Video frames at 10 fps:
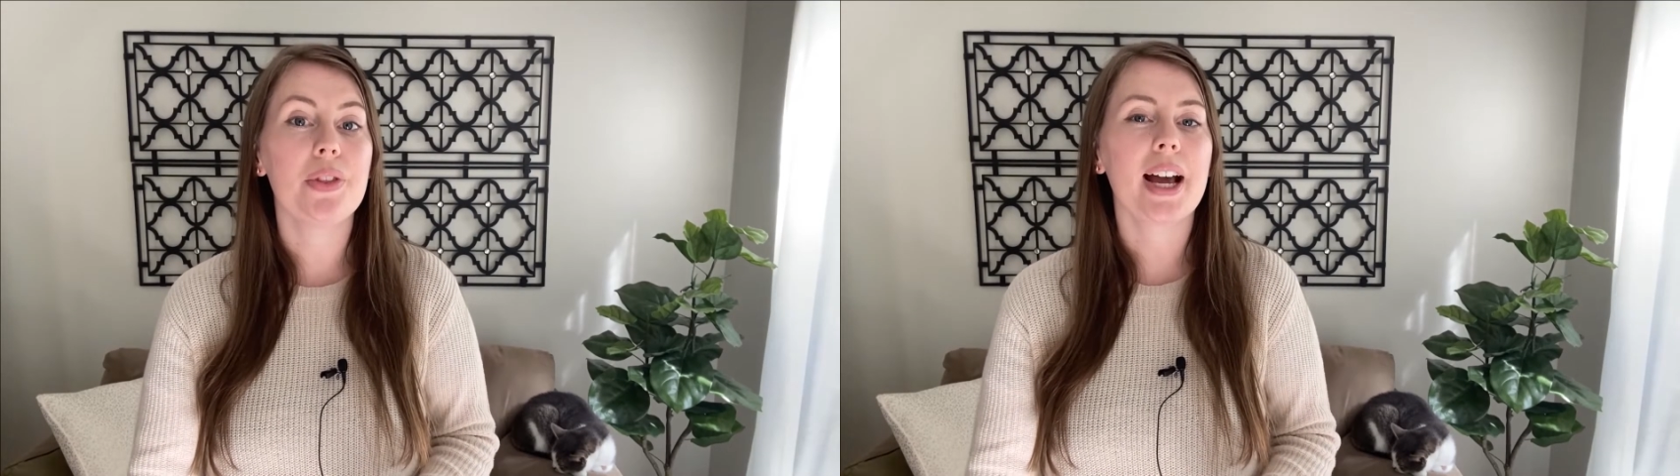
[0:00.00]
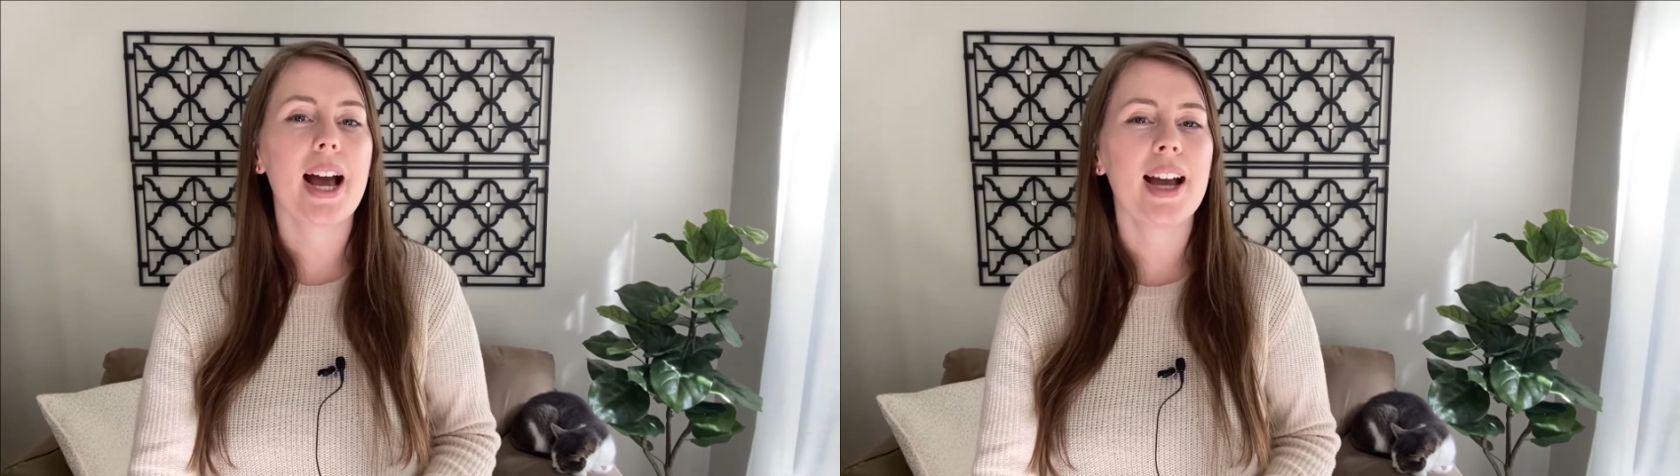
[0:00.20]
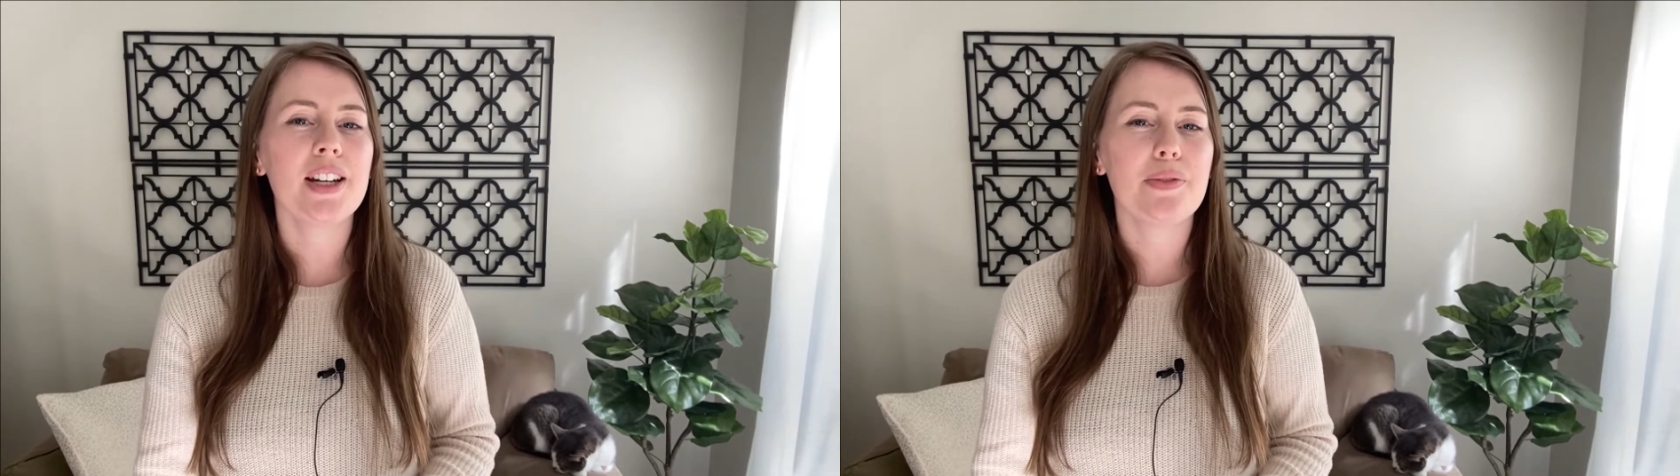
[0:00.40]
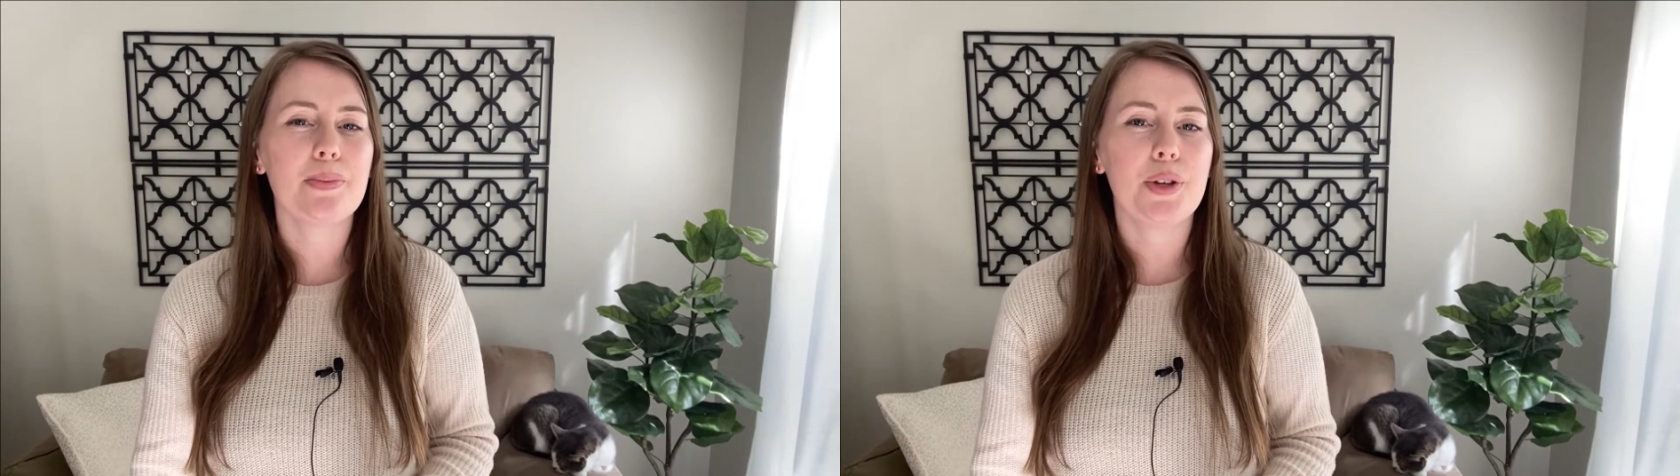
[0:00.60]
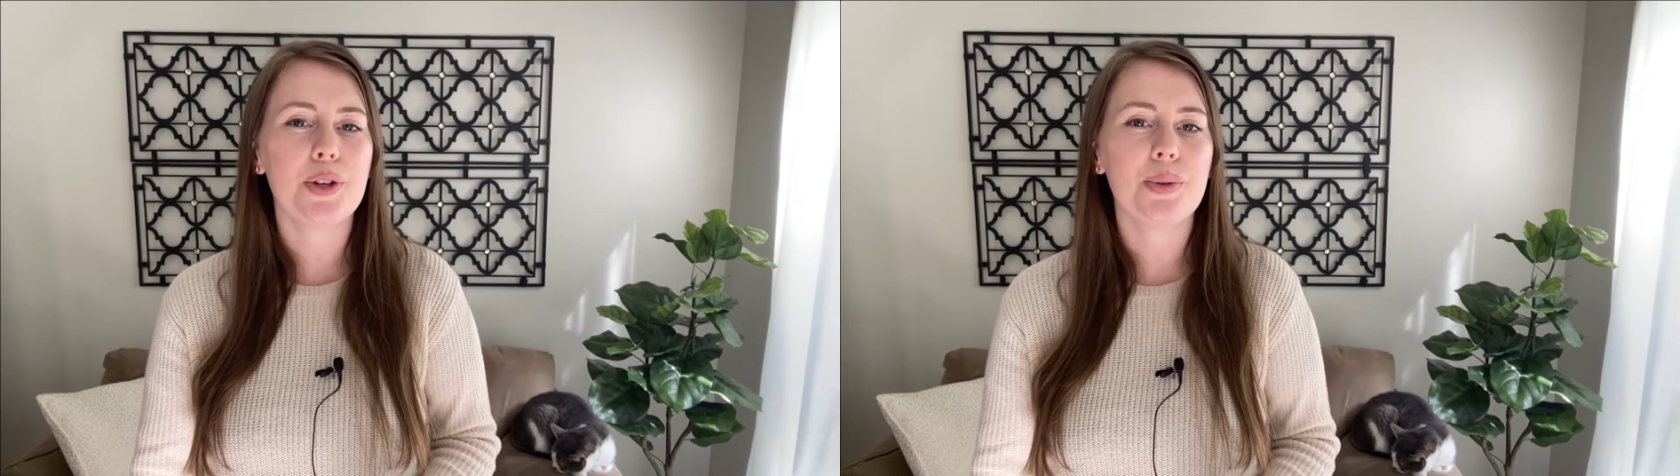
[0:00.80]
the kind of
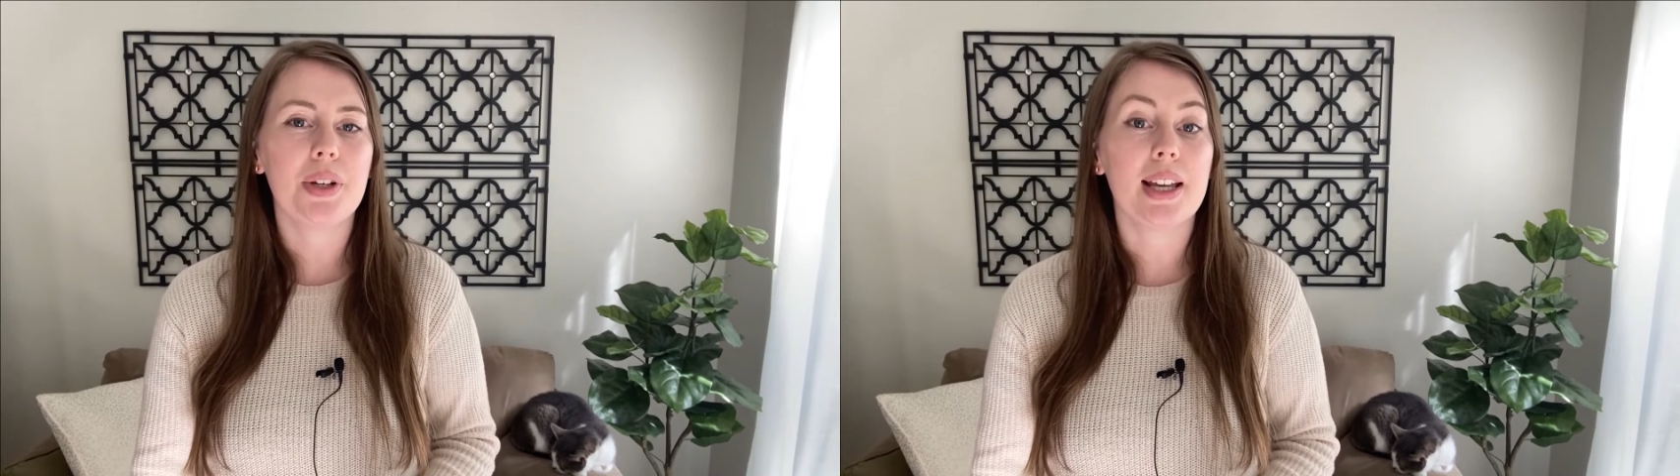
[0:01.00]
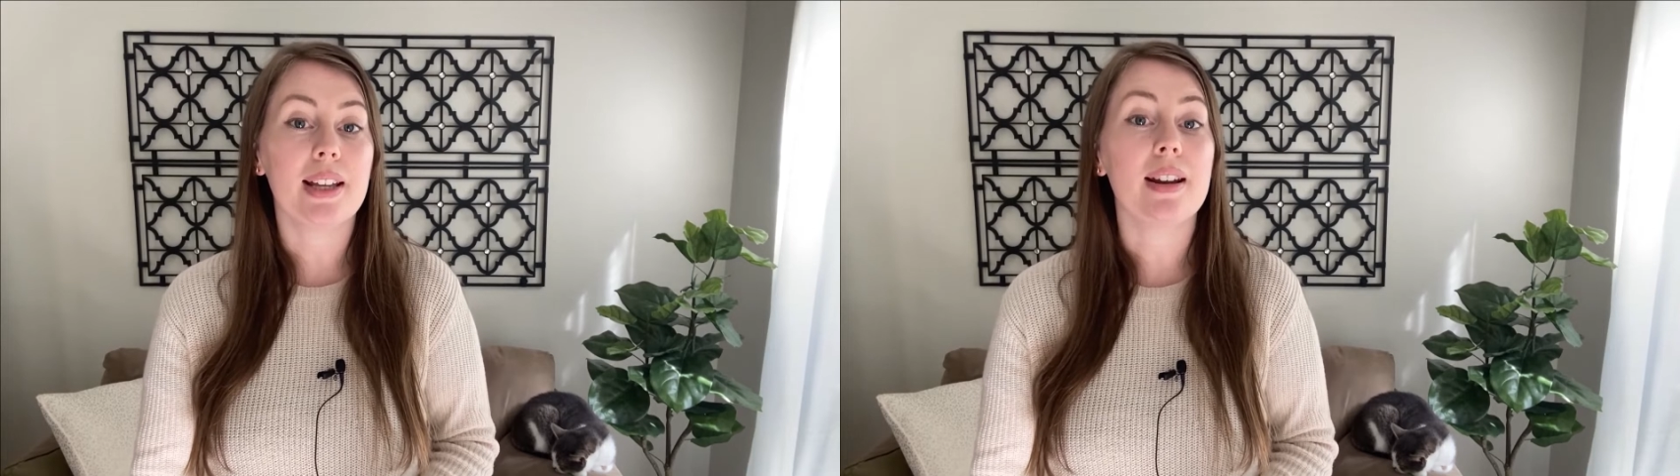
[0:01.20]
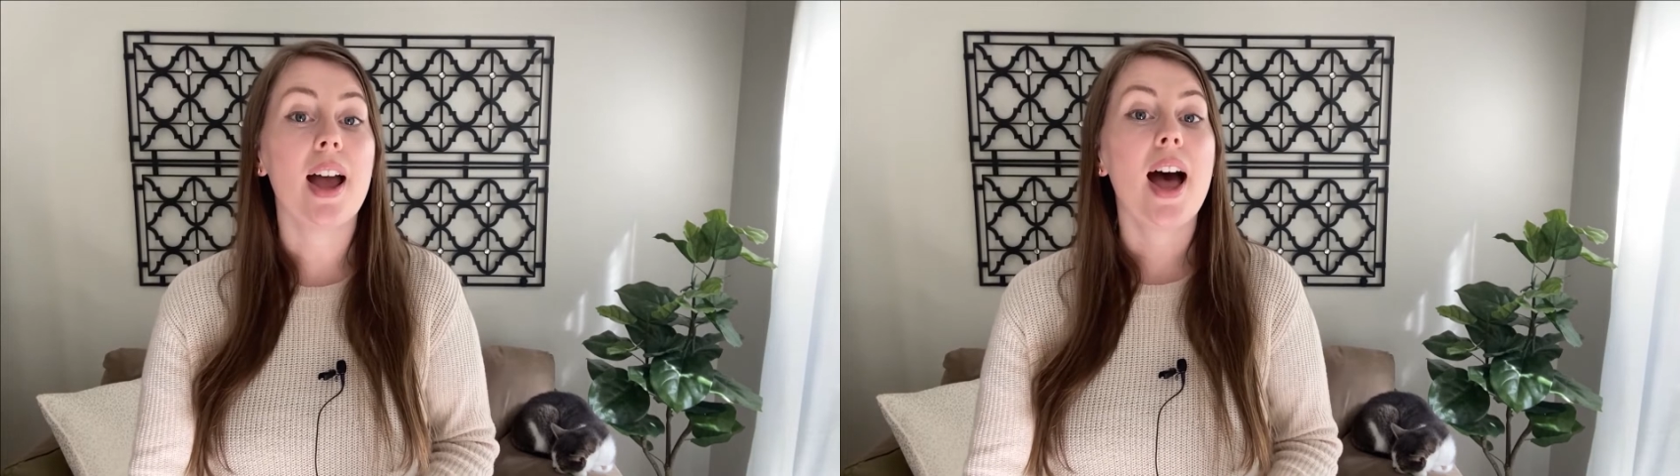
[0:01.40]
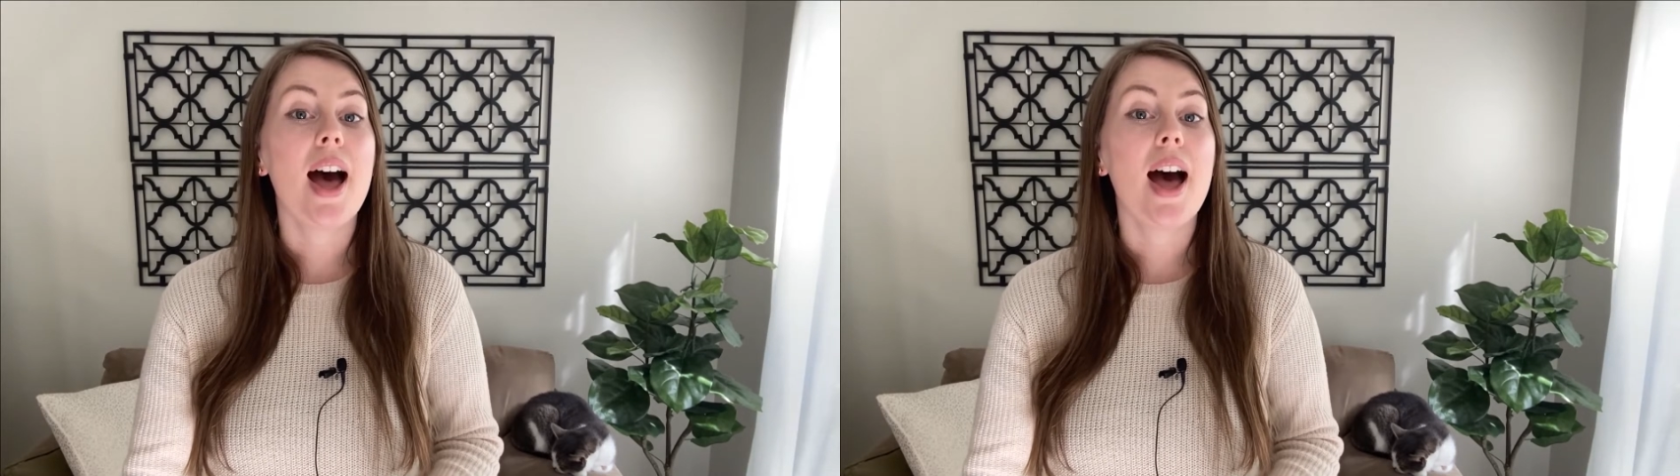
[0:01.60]
beauty in